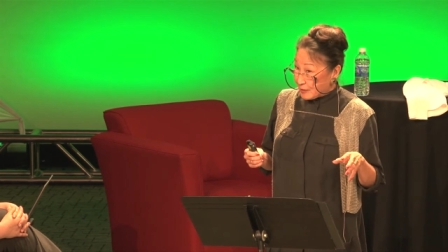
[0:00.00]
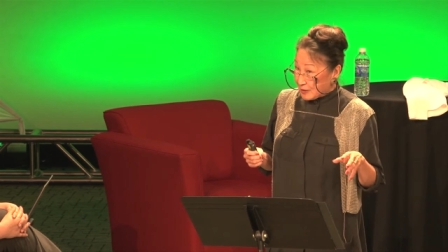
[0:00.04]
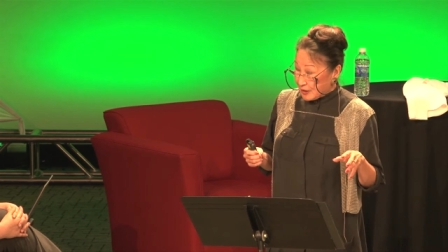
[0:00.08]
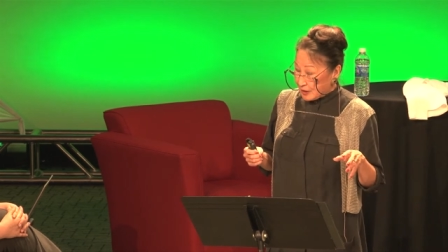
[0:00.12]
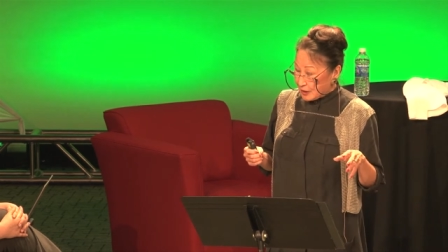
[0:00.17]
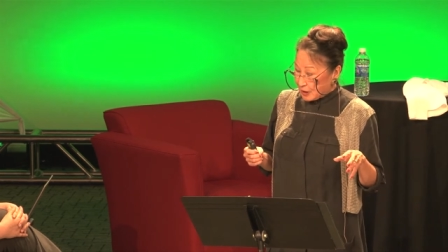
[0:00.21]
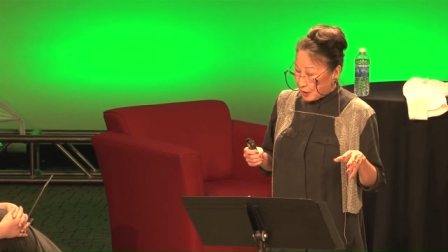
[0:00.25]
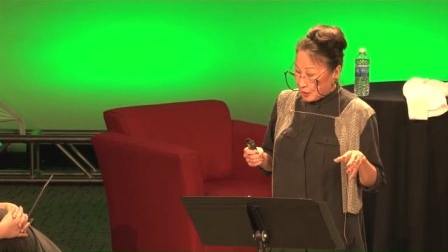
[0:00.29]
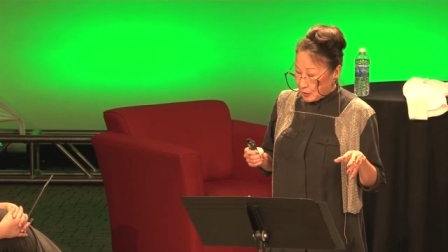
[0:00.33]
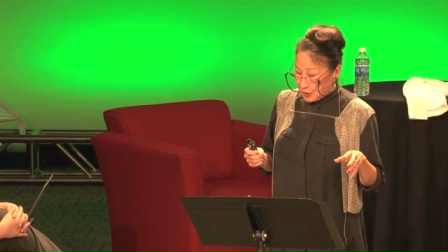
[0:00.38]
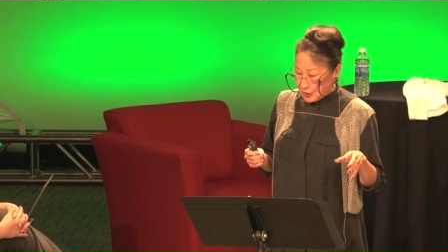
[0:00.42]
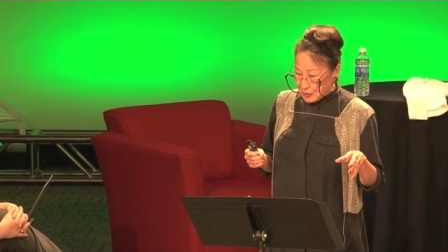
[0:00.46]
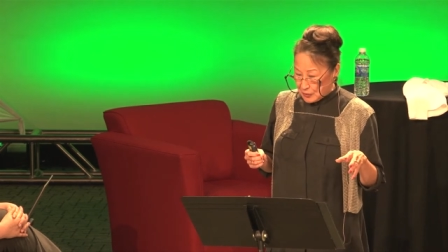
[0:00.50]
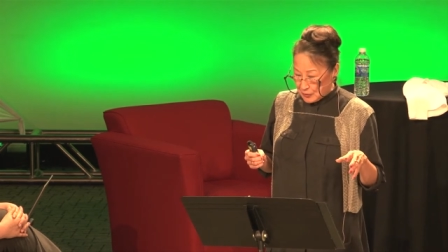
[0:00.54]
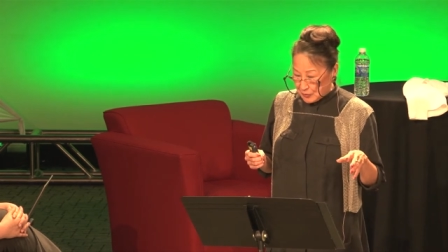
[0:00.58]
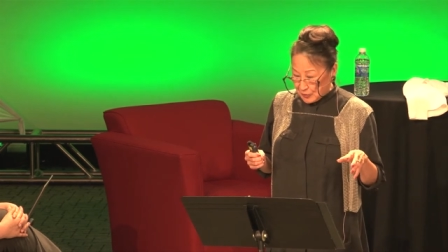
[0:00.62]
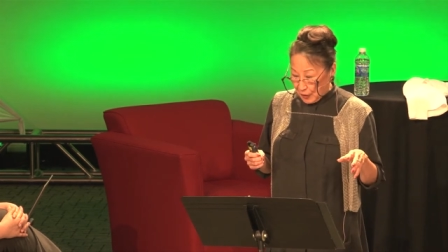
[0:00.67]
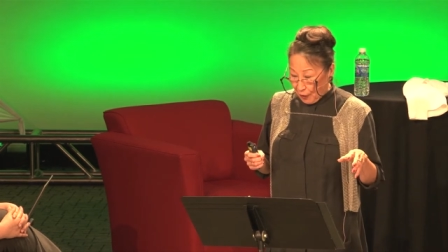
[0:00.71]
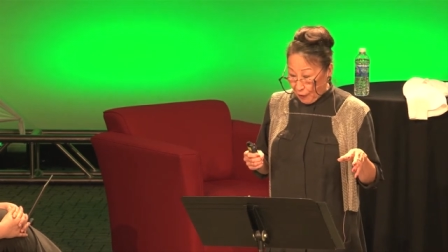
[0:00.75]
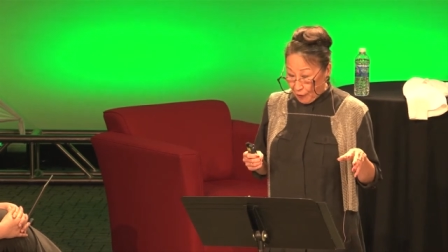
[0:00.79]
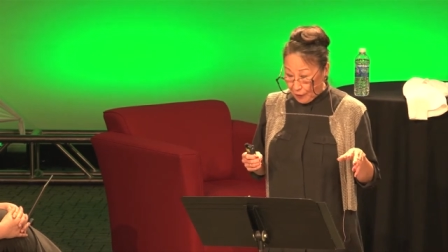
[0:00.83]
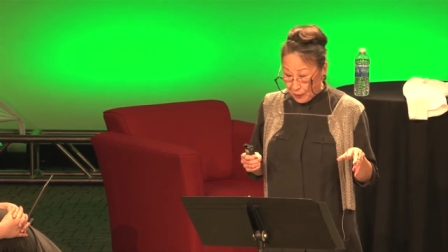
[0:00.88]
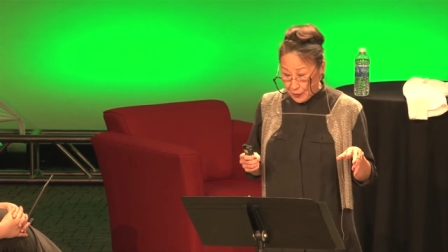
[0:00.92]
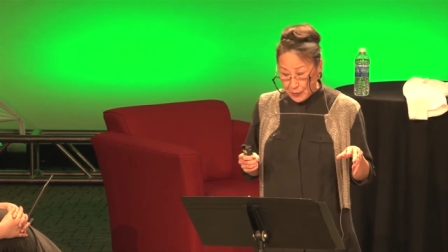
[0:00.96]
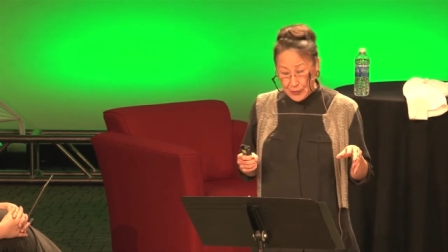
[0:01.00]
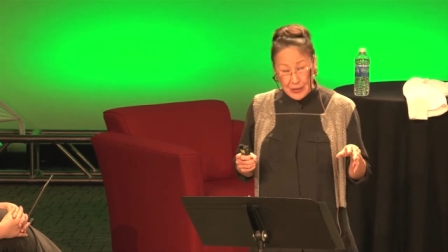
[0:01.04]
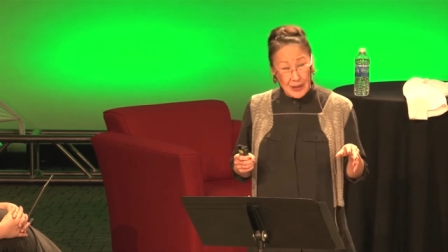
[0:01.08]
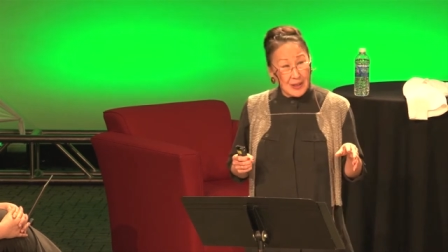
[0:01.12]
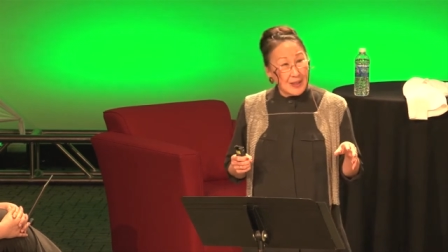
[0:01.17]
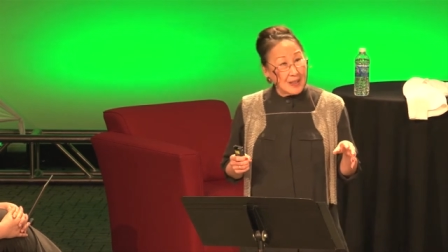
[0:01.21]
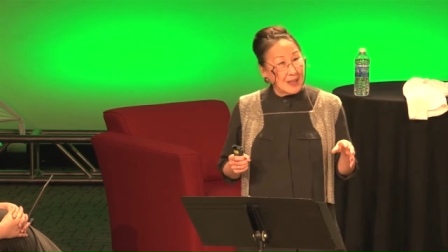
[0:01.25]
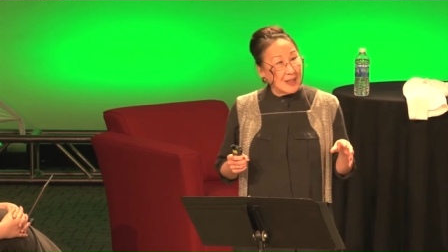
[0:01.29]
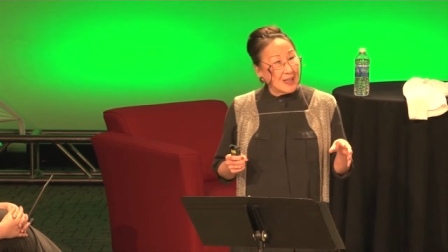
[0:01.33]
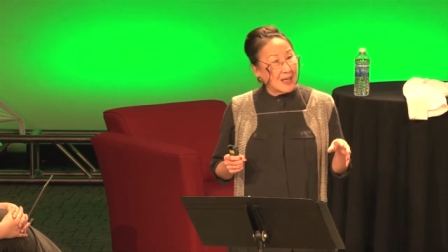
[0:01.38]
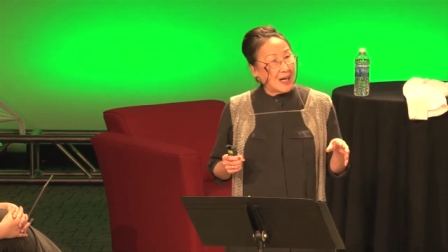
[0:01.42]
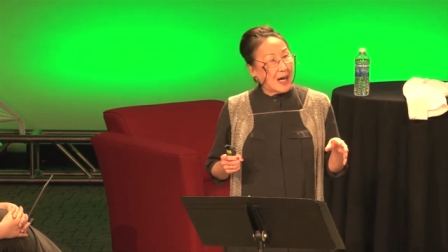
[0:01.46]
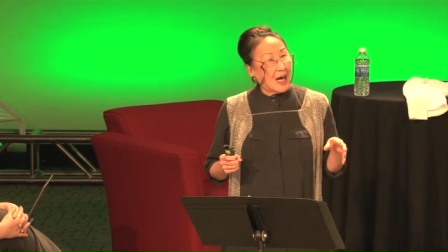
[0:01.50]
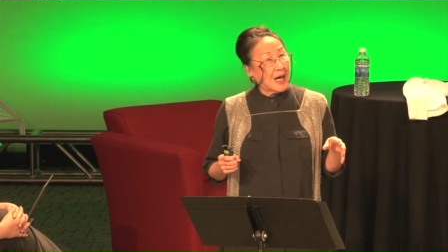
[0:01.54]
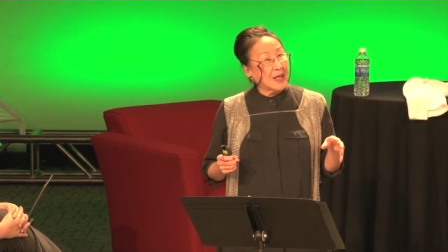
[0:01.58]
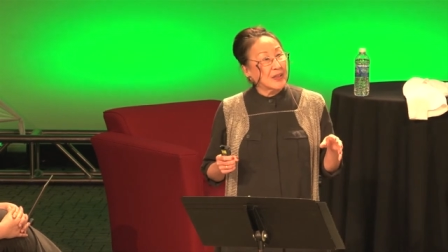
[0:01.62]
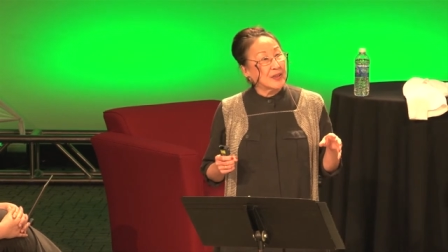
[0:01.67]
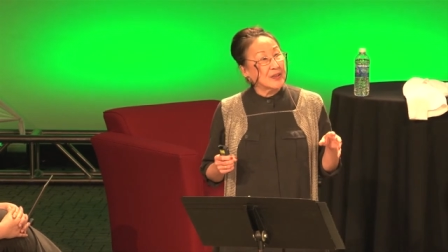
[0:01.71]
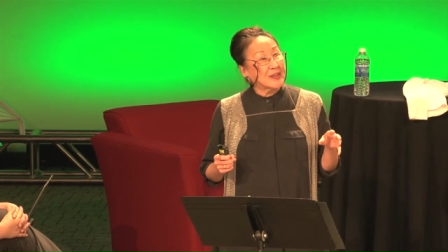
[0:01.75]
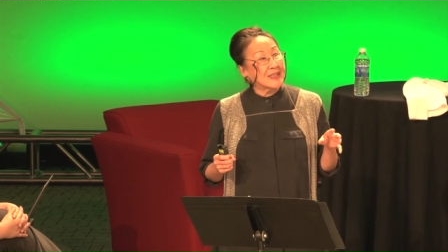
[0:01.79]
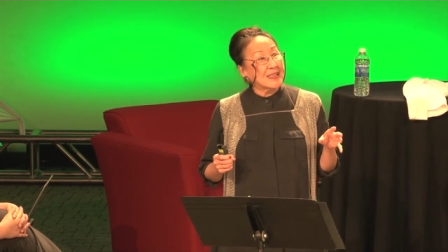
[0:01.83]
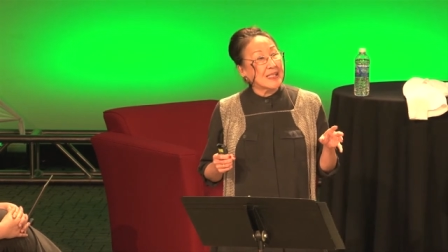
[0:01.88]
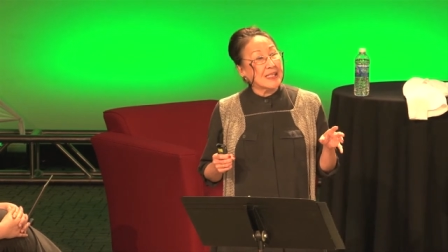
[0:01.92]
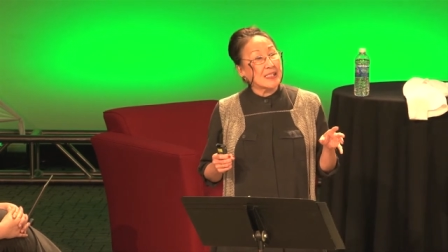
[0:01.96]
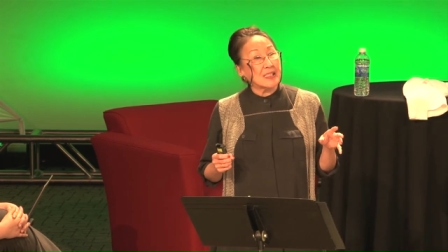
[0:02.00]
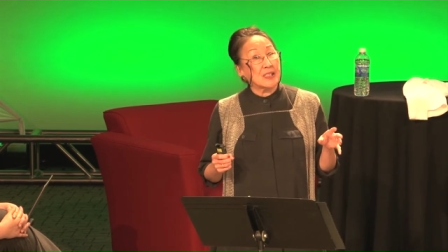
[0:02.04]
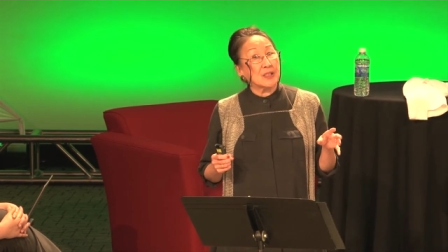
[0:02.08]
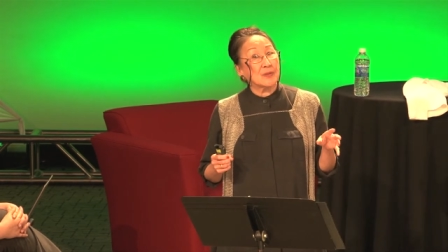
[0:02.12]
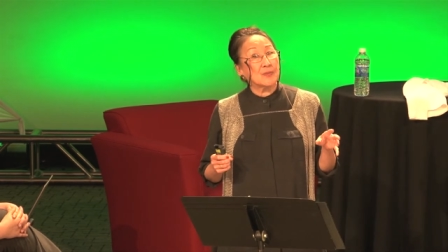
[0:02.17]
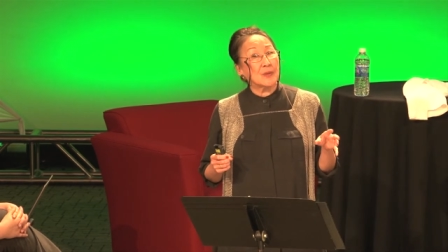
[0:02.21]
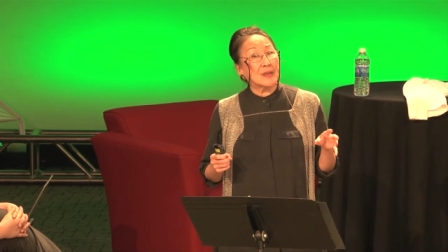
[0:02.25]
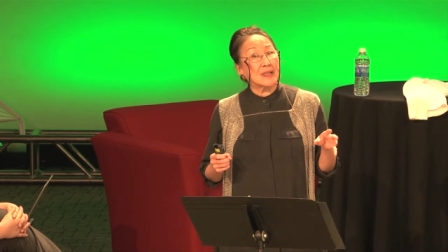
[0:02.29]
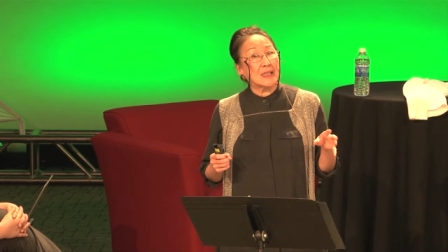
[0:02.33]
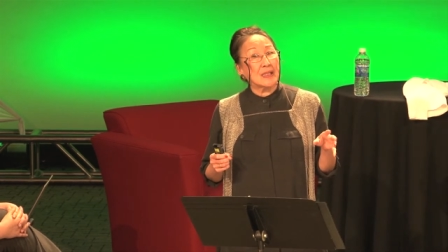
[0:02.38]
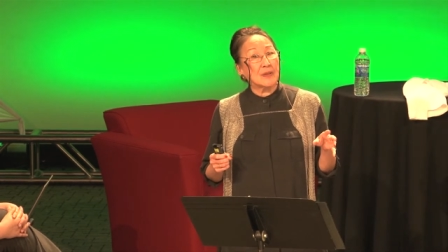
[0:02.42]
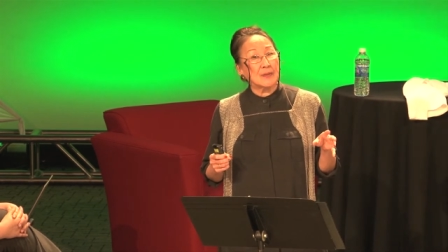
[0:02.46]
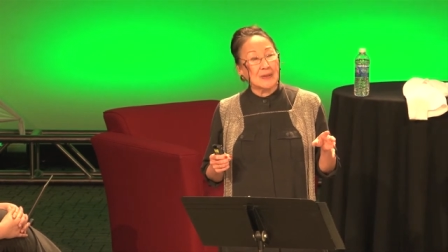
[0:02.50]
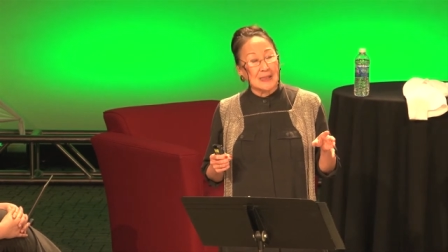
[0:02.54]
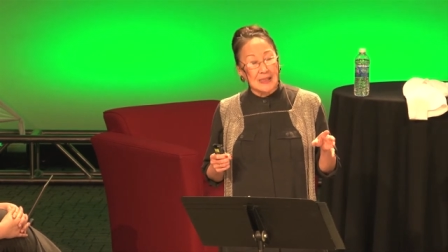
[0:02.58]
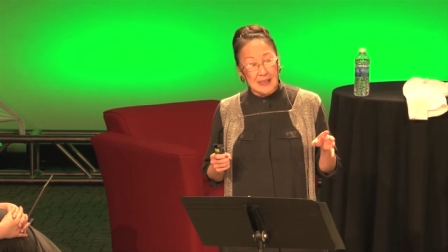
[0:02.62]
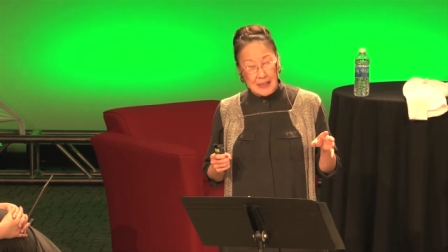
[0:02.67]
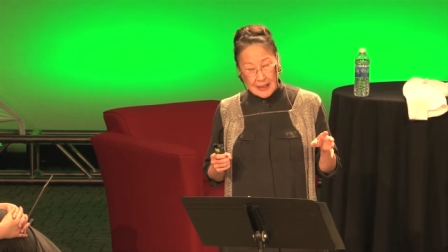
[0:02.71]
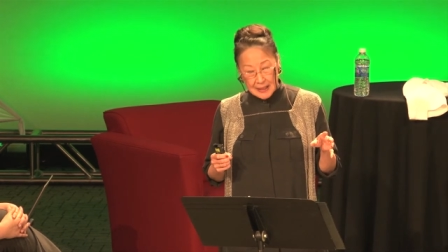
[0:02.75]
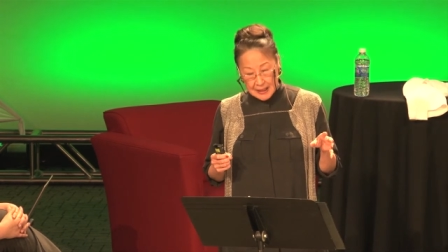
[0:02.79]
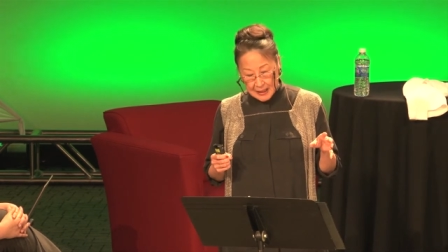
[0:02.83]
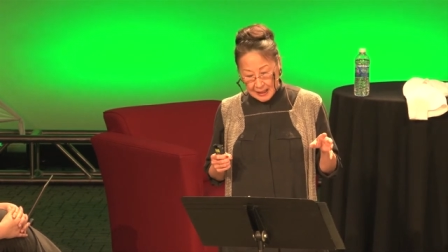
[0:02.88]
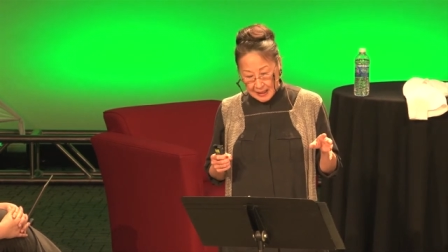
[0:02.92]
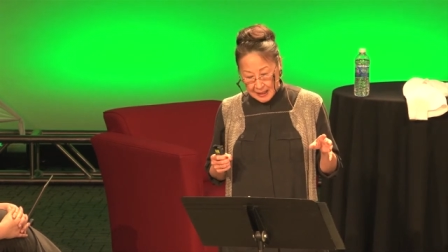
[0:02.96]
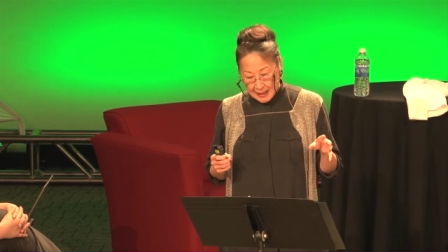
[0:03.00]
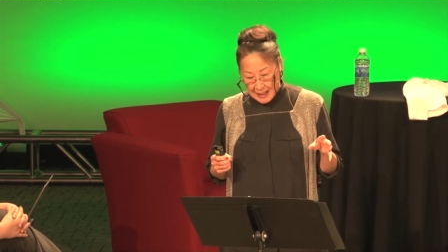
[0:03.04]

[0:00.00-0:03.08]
at the coup. I could guess what he was thinking.